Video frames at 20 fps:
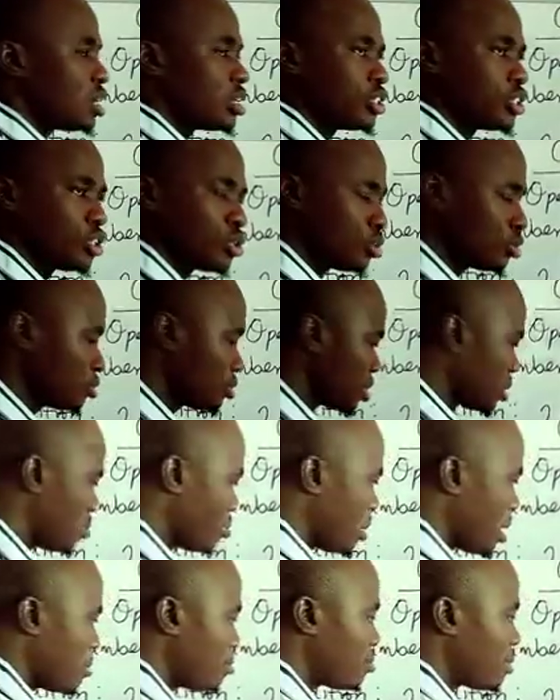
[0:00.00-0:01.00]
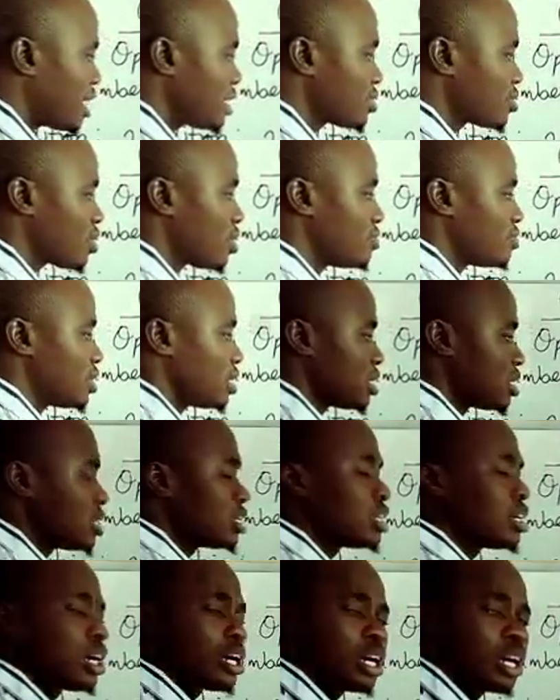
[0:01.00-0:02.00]
you know, the members of
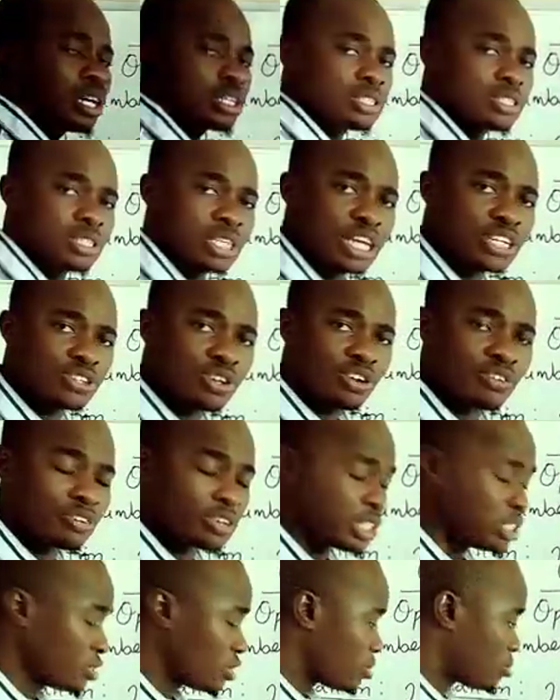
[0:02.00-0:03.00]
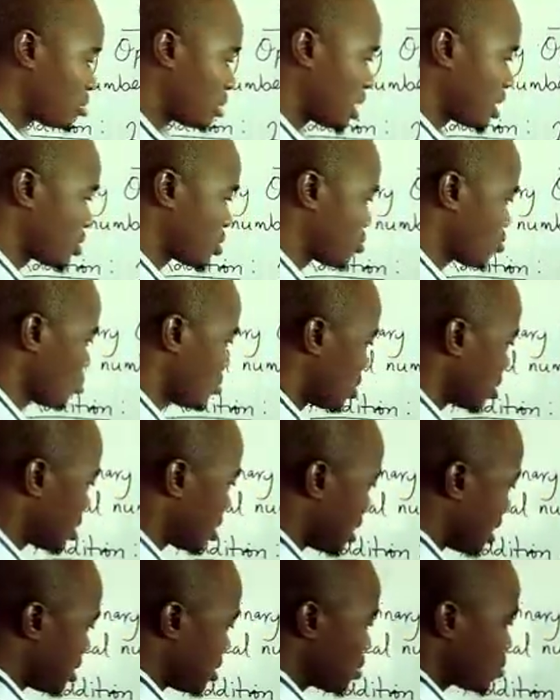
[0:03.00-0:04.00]
the set of real numbers,
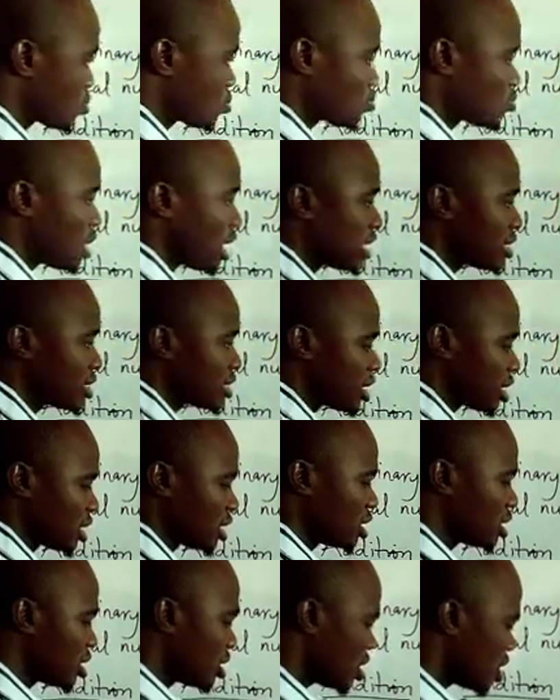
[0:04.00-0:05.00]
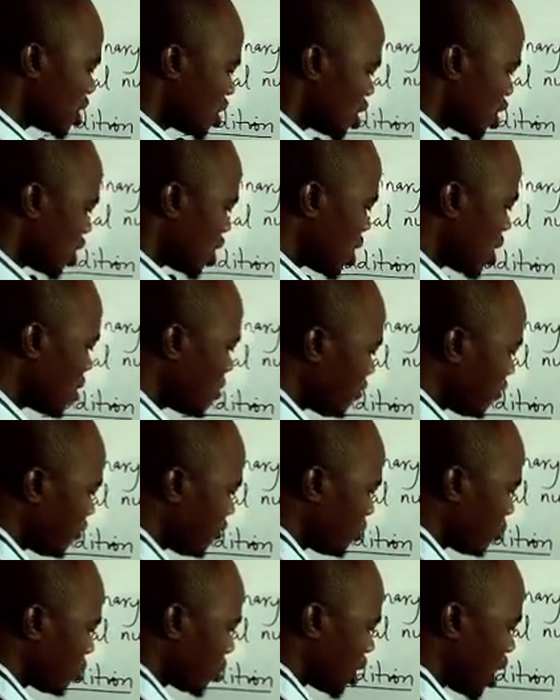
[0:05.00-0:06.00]
that is 2 and 3, if
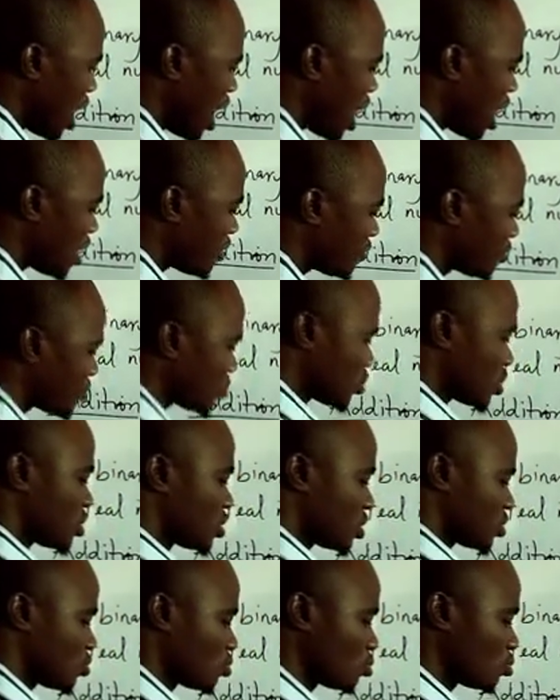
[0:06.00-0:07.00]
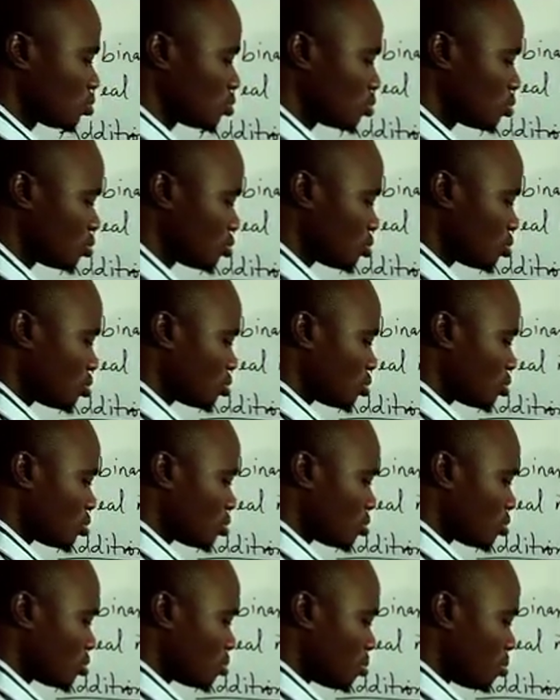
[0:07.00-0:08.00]
we have 2
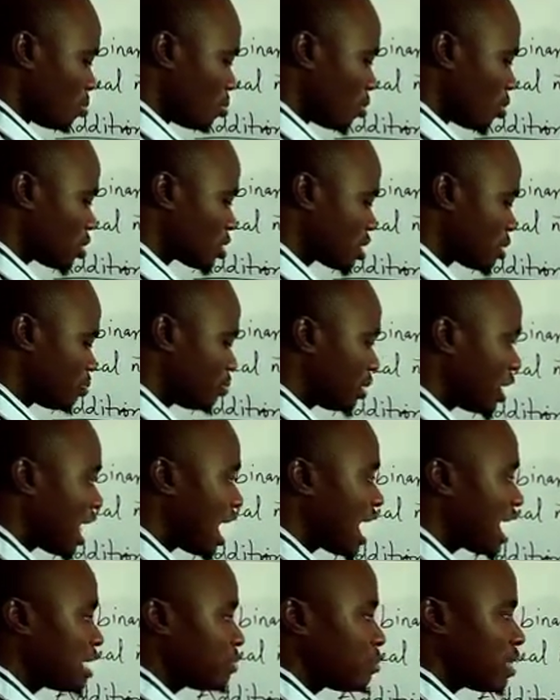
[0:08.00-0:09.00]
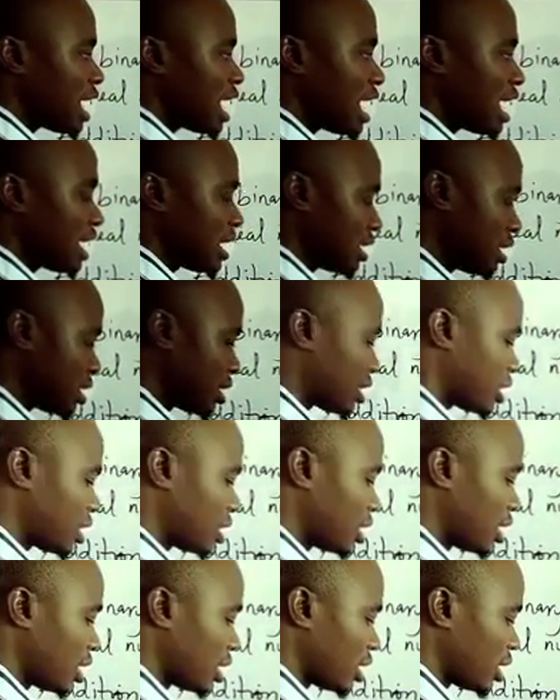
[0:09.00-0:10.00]
multiplied by
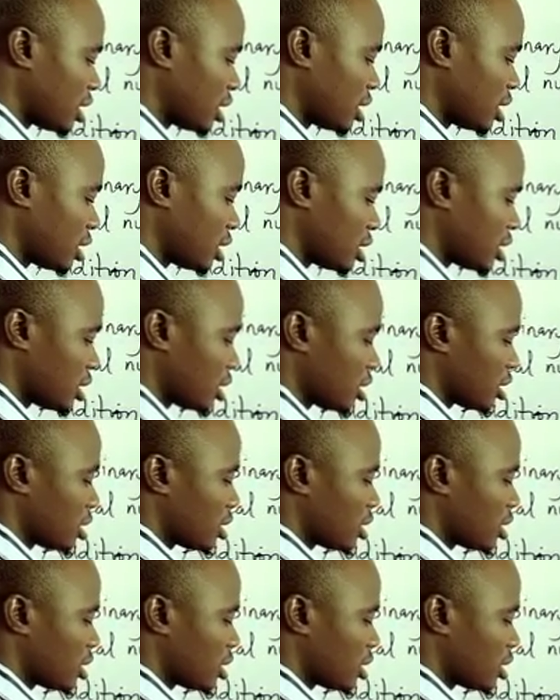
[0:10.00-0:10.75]
3